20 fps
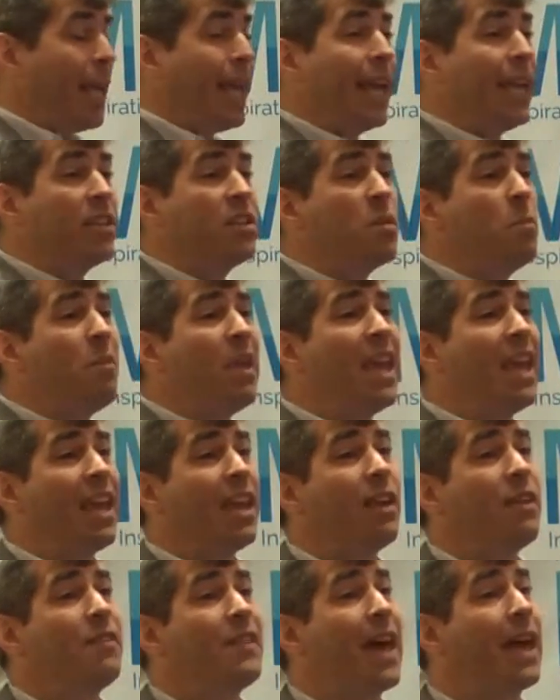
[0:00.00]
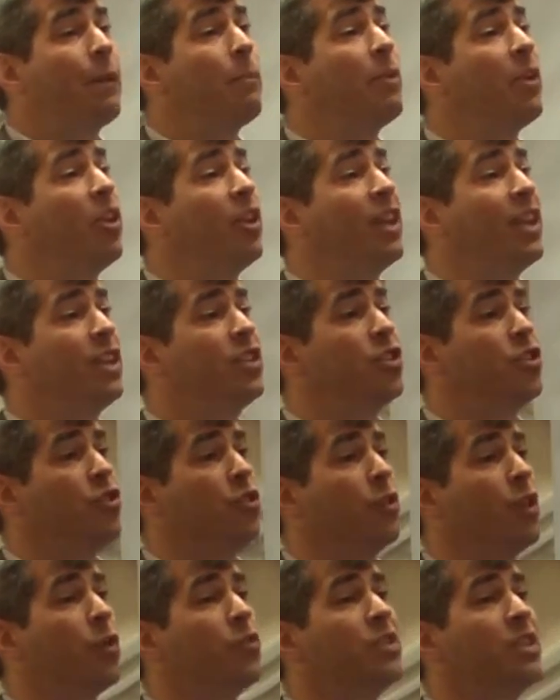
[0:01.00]
And to me, that ability to
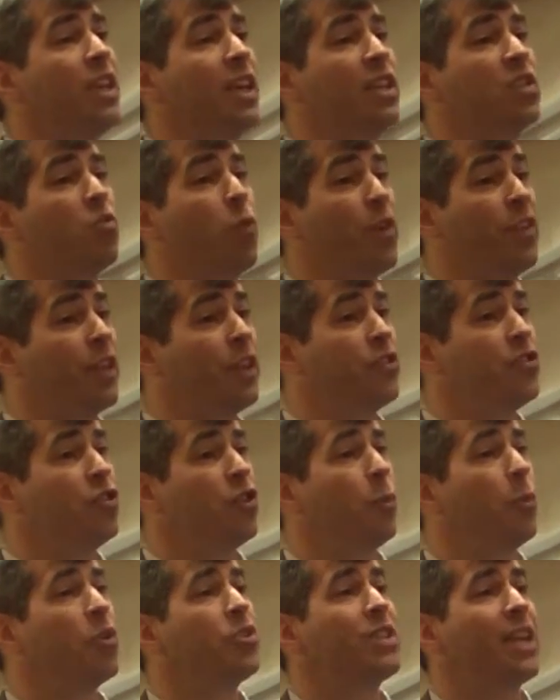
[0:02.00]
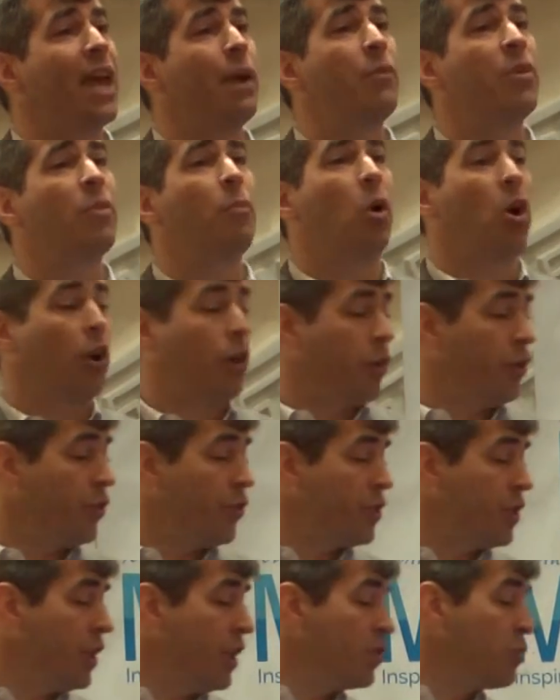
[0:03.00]
do those things with consumers and with
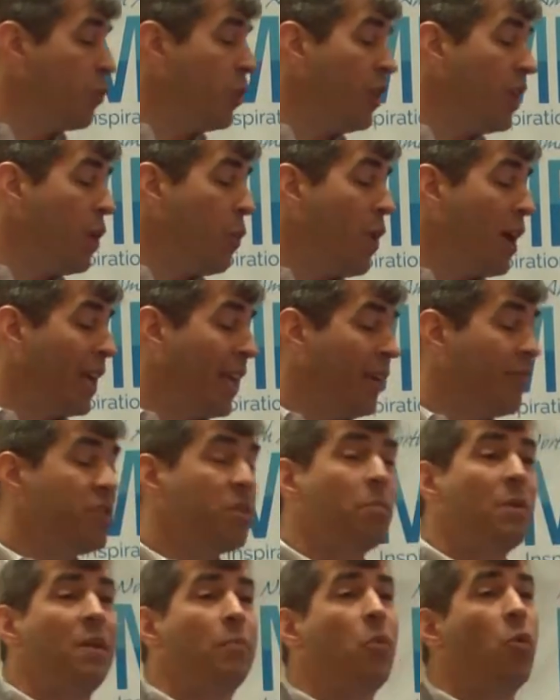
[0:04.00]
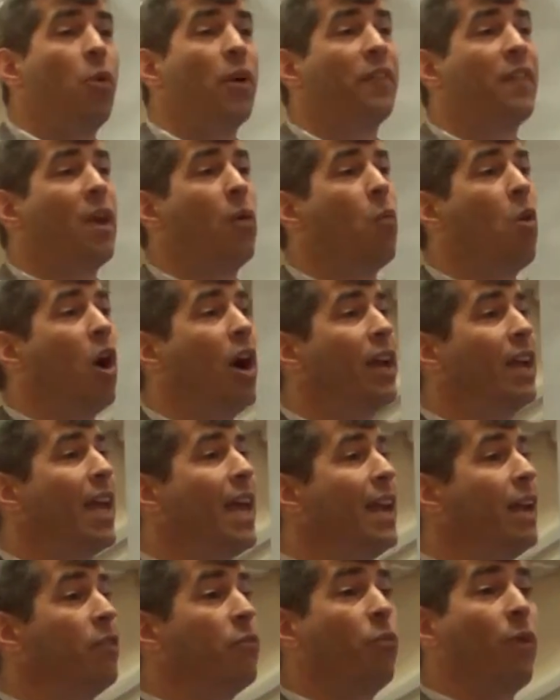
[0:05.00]
marketers is really what gives people what they want,
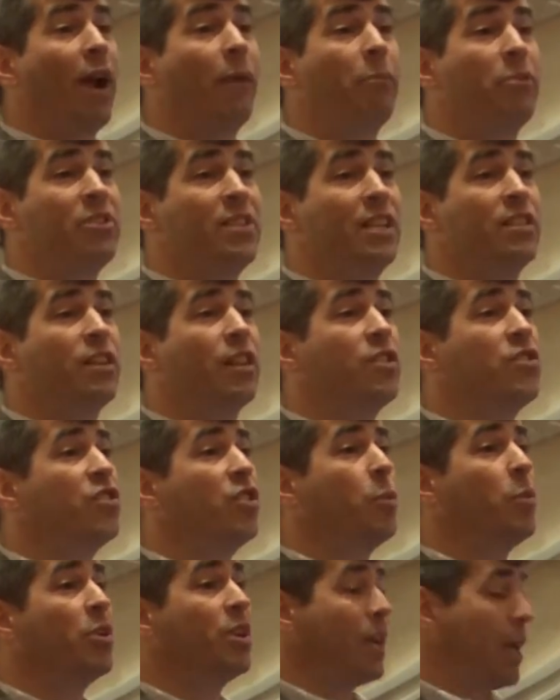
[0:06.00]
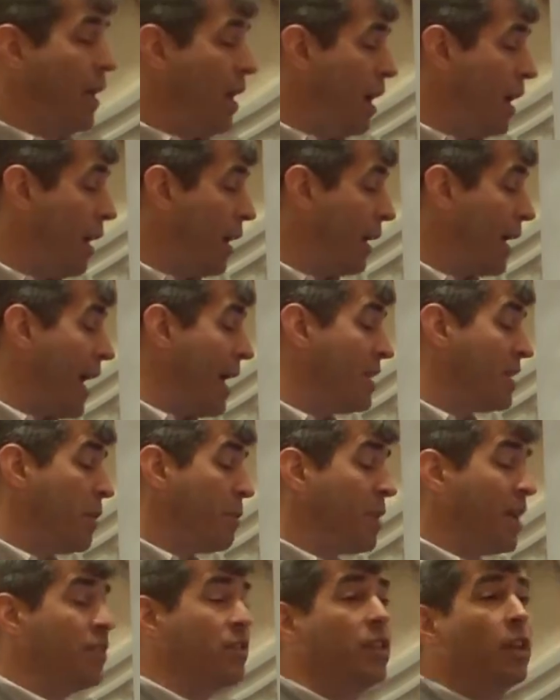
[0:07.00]
and it represents
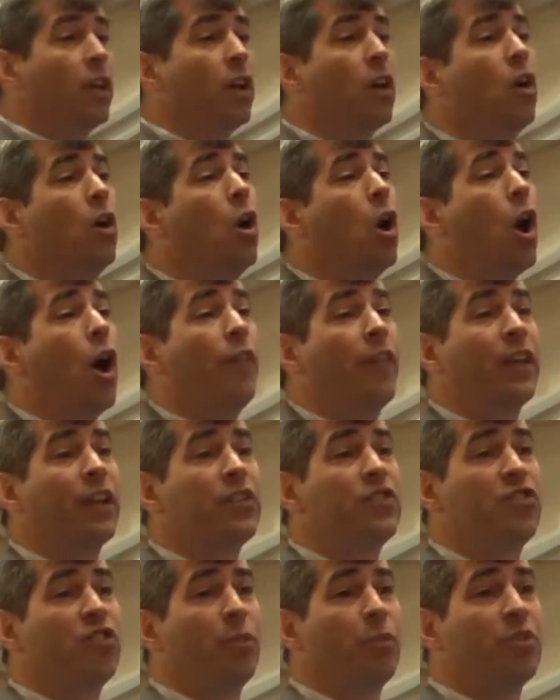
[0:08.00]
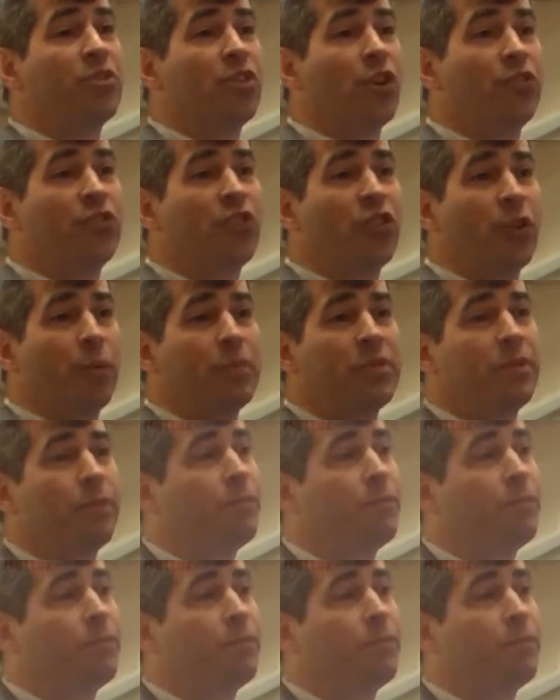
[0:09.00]
concept testing on the consumer's own terms.